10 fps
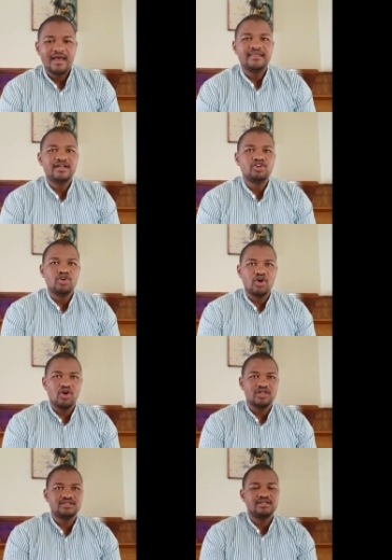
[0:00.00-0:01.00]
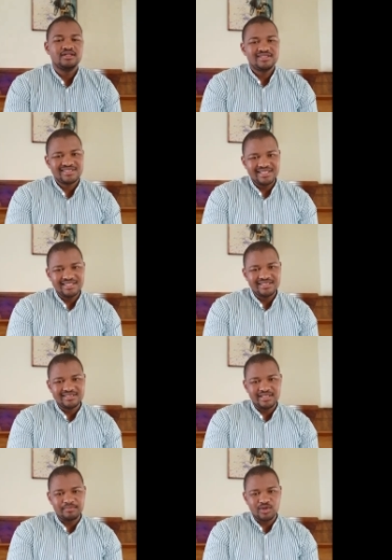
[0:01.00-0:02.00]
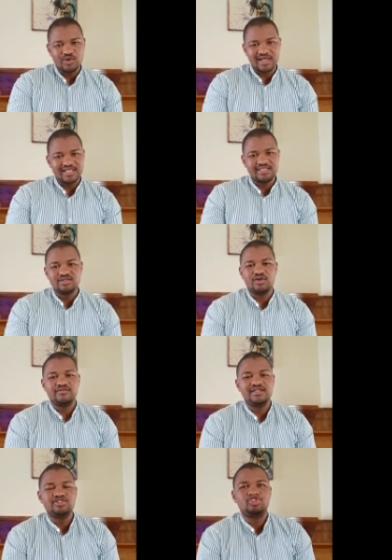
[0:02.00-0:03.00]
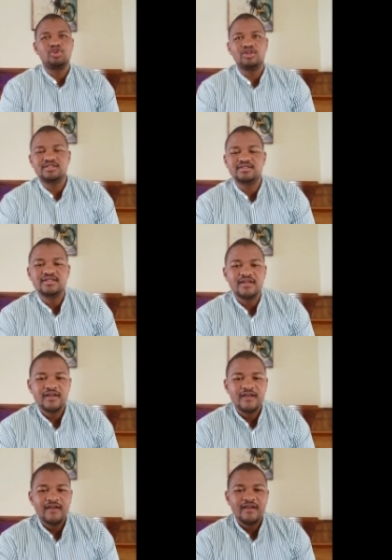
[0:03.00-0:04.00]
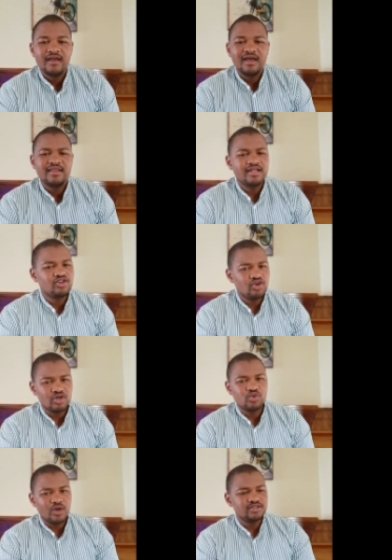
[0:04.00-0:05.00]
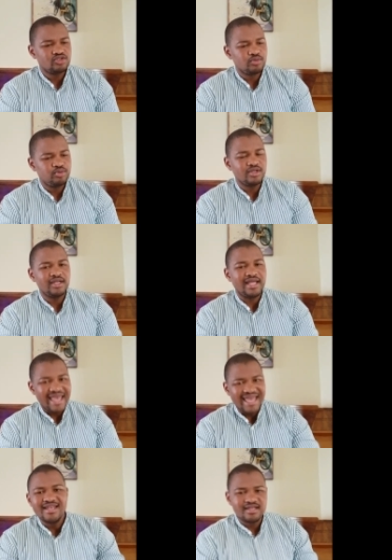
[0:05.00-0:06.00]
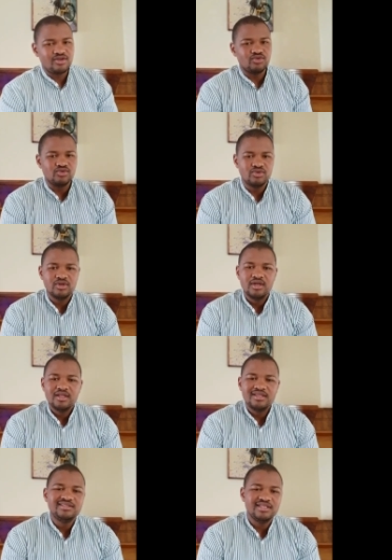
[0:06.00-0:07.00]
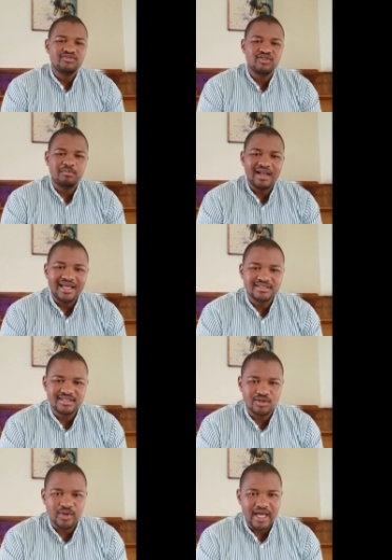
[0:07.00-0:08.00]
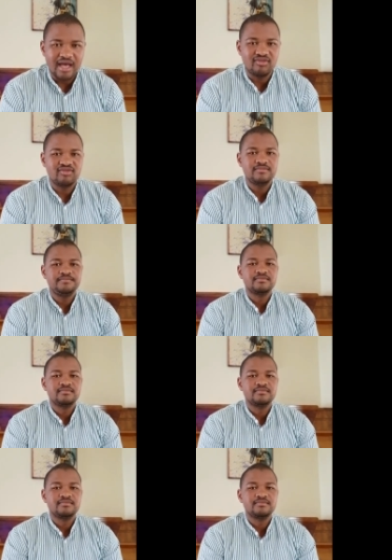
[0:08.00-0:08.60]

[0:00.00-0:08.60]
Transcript: And then God sees the progression of these thoughts, and then God wants to put an end to these evil plans that we have.